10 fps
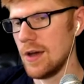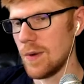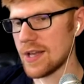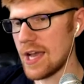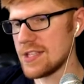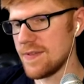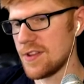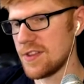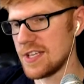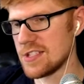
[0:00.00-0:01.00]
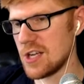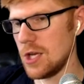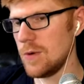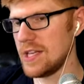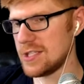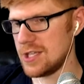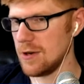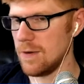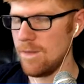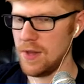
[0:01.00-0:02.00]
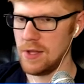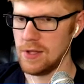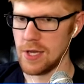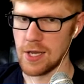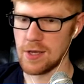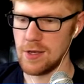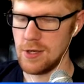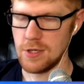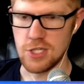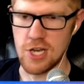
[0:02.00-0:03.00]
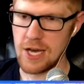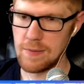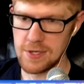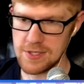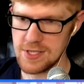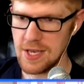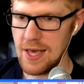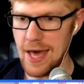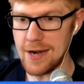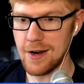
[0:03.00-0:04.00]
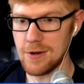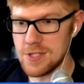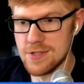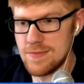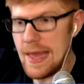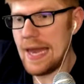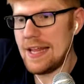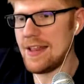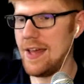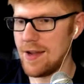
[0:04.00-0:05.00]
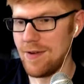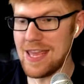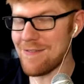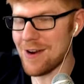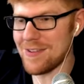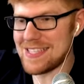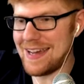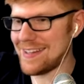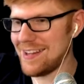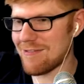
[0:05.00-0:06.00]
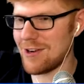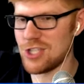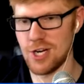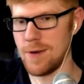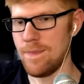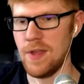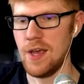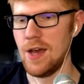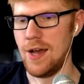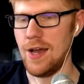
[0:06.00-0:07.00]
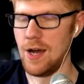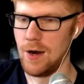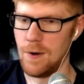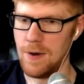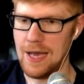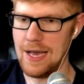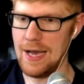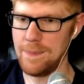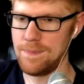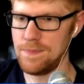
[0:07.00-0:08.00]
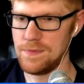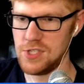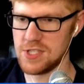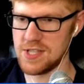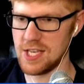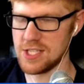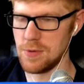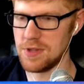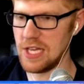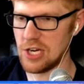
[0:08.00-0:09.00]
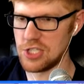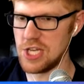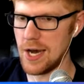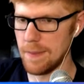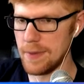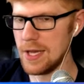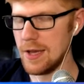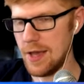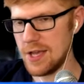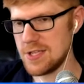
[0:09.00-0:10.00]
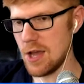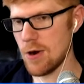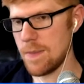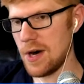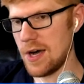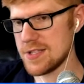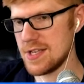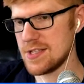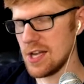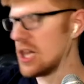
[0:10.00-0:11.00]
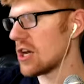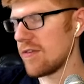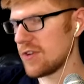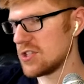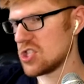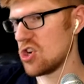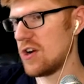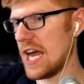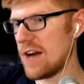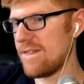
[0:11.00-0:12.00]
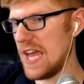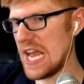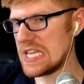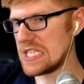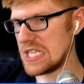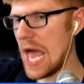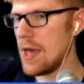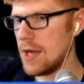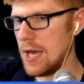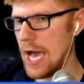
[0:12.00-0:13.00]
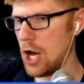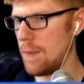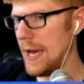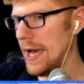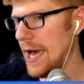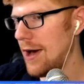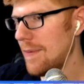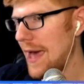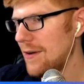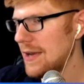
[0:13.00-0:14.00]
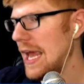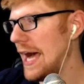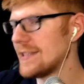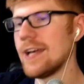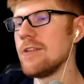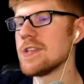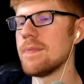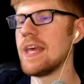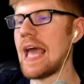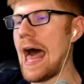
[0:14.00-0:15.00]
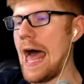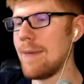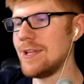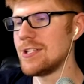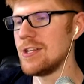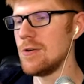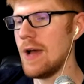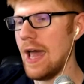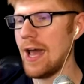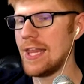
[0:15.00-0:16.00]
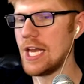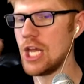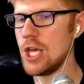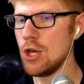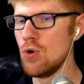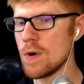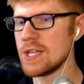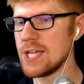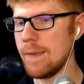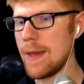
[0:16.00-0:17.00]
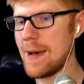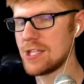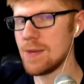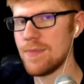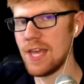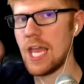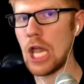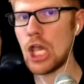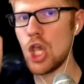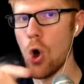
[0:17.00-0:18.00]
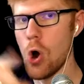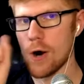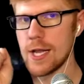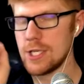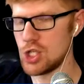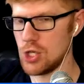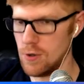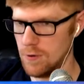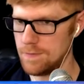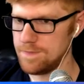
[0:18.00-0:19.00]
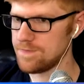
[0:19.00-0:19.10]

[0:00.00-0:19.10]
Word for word: What kinds of other things are you into? Like genres? I don't know, just anything, even if it's not literature. Oh, just things you would think are dumb. Sayori pauses, a look of concern on her face. How about I'll tell you something I'm into, and then you can tell me about something you're into.